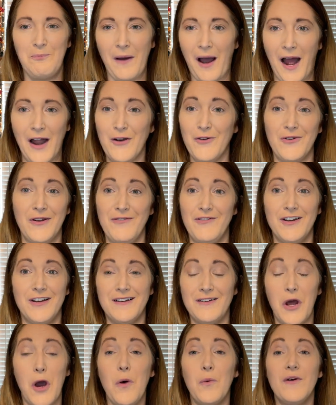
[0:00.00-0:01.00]
I don't
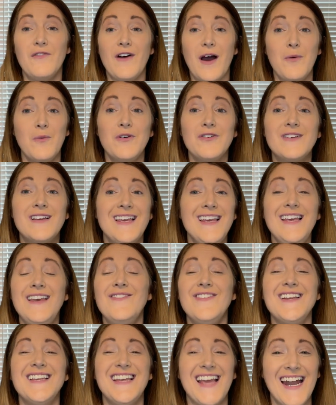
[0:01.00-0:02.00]
even know if I will
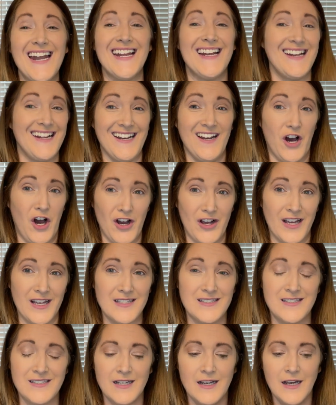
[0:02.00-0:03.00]
even get it in
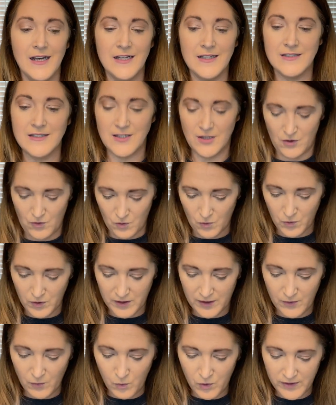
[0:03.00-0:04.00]
August. So
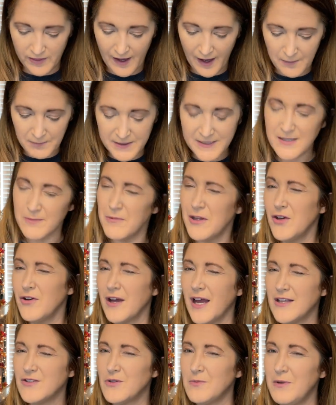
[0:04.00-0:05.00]
would would that be something you
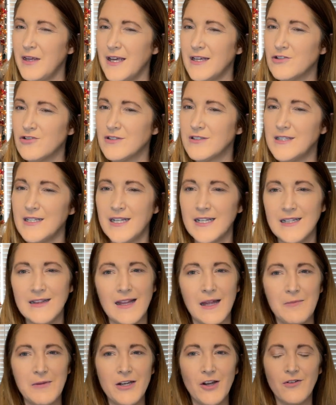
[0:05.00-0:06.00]
guys would be interested in?
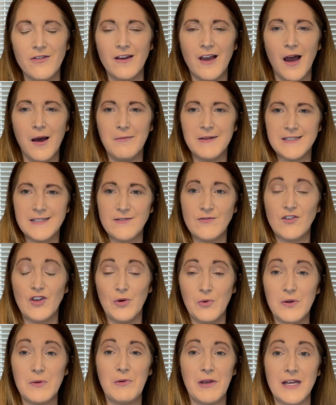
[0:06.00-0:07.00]
Let me know in the comments if
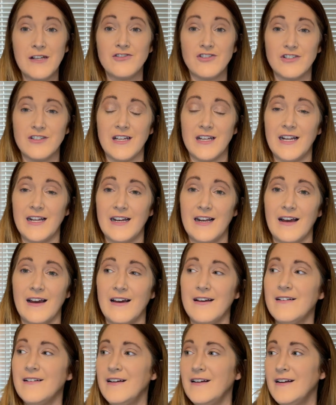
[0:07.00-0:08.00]
you would be interested in a
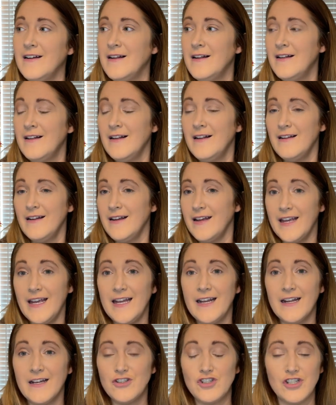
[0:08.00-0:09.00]

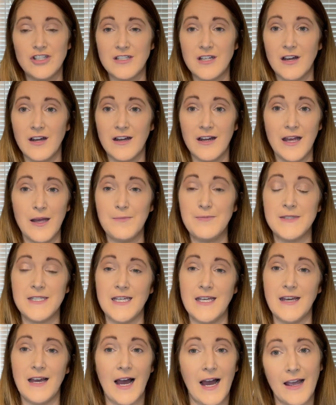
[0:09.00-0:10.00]
in a just a
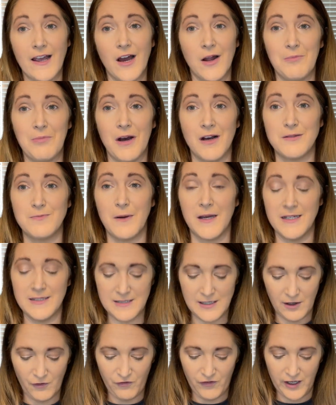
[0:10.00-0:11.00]
Ipsy Icon box by
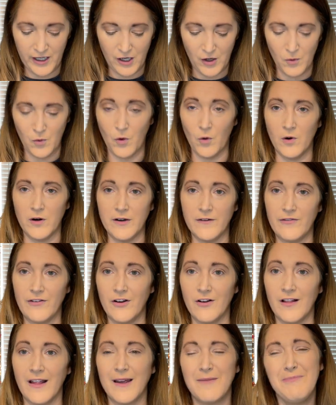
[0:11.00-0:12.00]
itself video, or if
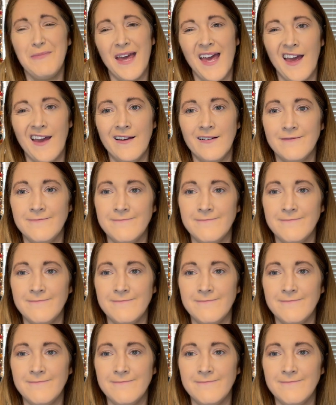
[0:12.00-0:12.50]
you're like, meh,